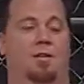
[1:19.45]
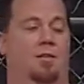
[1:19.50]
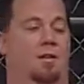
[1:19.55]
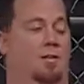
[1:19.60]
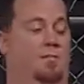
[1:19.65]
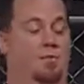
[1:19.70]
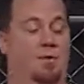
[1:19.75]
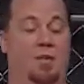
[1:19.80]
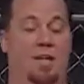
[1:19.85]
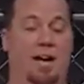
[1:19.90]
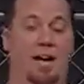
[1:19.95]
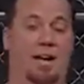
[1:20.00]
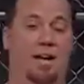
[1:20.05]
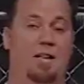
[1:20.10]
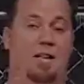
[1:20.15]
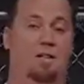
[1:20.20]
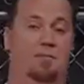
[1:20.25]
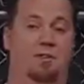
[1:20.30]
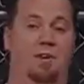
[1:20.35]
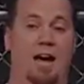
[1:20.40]

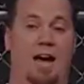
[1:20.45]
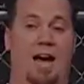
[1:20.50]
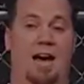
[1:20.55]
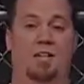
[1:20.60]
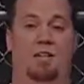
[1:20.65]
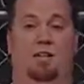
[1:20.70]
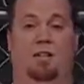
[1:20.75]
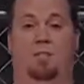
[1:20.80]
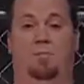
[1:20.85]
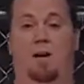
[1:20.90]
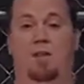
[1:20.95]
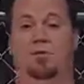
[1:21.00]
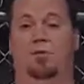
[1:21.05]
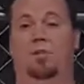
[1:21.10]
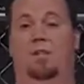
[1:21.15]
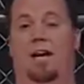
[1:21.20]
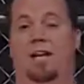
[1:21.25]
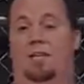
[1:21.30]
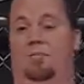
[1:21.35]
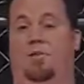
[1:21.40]
If you guys, or especially
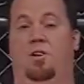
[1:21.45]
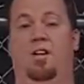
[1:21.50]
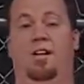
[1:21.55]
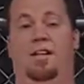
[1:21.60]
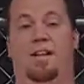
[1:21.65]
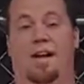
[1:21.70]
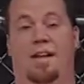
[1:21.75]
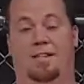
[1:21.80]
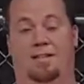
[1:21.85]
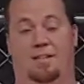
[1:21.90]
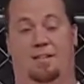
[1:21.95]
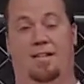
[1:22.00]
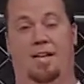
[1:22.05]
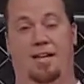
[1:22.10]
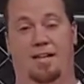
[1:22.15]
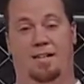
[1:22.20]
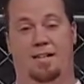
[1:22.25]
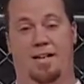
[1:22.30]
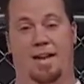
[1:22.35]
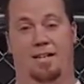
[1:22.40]
you ladies, if you're going to
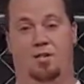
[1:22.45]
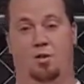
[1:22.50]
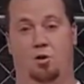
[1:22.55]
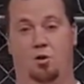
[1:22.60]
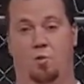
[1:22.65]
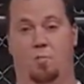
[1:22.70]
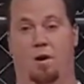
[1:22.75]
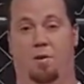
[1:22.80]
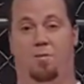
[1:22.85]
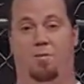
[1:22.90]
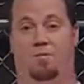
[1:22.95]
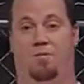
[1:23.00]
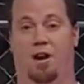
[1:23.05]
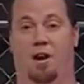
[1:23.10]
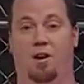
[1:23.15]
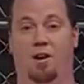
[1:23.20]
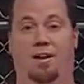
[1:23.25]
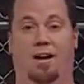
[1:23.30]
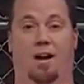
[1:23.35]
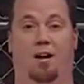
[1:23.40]
get a tattoo, you better be
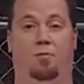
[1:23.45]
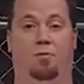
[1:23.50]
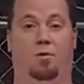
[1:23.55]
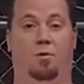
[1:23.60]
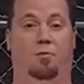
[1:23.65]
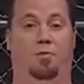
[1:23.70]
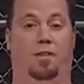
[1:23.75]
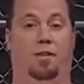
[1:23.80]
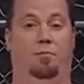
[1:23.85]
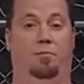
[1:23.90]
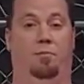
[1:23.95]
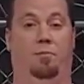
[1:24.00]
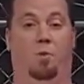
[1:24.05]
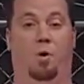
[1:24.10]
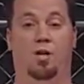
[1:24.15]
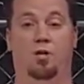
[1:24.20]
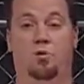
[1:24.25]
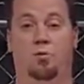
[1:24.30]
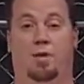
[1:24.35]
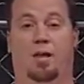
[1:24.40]
very careful of
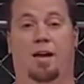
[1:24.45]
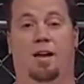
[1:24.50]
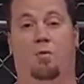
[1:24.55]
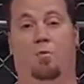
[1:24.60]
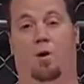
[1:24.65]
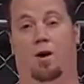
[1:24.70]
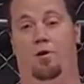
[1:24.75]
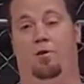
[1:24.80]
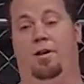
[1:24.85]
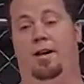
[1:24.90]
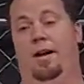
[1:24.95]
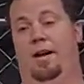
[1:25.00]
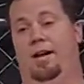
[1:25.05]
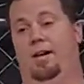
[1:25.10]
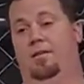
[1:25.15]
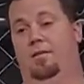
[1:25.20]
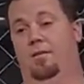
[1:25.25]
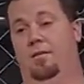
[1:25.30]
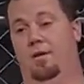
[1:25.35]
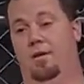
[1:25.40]
what you get and where you get
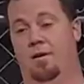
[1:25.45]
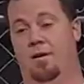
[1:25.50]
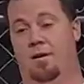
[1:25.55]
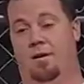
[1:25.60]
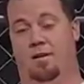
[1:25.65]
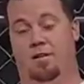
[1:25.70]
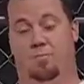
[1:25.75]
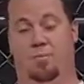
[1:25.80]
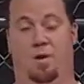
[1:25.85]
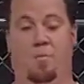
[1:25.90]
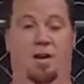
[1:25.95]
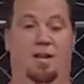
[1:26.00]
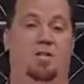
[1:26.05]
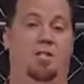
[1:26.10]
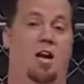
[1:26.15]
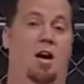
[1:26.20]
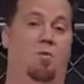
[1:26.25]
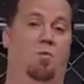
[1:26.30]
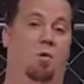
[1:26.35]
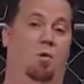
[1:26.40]
it. Because me and my
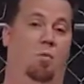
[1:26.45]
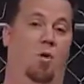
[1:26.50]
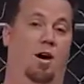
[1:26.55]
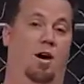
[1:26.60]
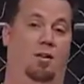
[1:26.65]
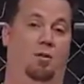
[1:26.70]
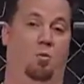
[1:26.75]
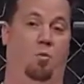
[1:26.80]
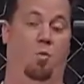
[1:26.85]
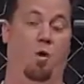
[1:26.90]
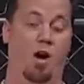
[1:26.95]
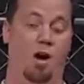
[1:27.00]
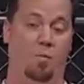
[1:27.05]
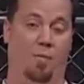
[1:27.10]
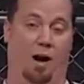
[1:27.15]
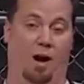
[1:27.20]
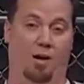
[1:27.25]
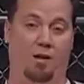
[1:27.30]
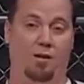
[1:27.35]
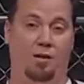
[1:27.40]
son were walking through
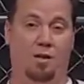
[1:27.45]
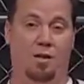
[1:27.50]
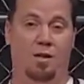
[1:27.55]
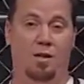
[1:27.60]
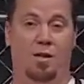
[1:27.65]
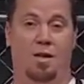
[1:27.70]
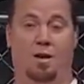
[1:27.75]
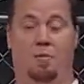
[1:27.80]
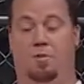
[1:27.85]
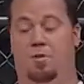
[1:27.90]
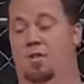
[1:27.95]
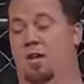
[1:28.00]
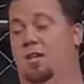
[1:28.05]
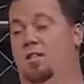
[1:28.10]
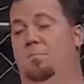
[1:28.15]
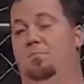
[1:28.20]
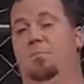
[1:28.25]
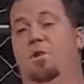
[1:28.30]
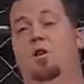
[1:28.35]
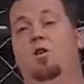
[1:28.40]
Walmart, and we saw
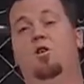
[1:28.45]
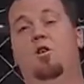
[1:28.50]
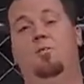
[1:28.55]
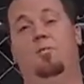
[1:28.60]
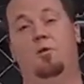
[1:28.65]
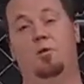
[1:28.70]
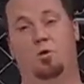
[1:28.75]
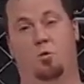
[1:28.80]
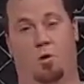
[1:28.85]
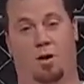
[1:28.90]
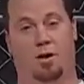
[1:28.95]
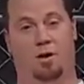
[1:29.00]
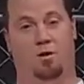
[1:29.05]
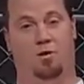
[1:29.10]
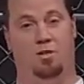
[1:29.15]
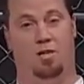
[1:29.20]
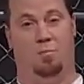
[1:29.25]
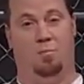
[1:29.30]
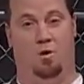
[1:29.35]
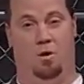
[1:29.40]
this beautiful
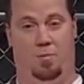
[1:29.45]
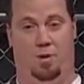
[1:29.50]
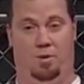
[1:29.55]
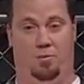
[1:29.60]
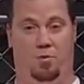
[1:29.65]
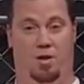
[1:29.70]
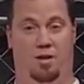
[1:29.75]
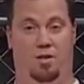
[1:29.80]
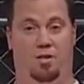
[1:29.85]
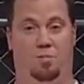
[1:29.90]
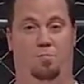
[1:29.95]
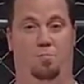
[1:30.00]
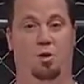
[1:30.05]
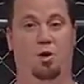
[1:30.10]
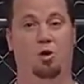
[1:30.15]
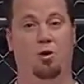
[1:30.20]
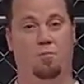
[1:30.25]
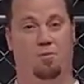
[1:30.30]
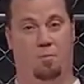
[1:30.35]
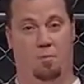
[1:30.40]
20-year-old something woman who had this
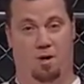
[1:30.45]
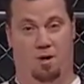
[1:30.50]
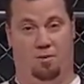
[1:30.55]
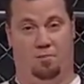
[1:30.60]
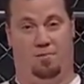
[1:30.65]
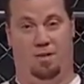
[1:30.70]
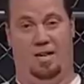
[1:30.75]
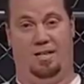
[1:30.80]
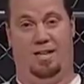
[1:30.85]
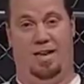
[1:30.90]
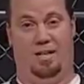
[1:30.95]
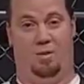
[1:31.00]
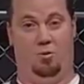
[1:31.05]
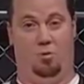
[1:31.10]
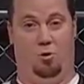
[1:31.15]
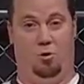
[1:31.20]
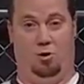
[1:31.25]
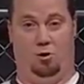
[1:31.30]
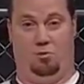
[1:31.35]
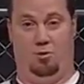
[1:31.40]
beautiful butterfly
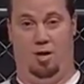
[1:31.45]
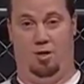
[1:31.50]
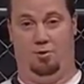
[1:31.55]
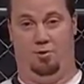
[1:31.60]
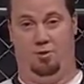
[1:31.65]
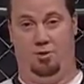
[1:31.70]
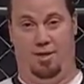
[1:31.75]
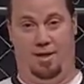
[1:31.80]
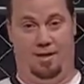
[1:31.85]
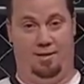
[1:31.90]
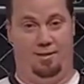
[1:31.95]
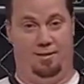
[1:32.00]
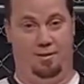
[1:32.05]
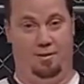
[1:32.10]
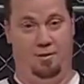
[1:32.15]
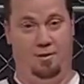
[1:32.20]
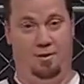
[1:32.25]
tattoo going across her chest.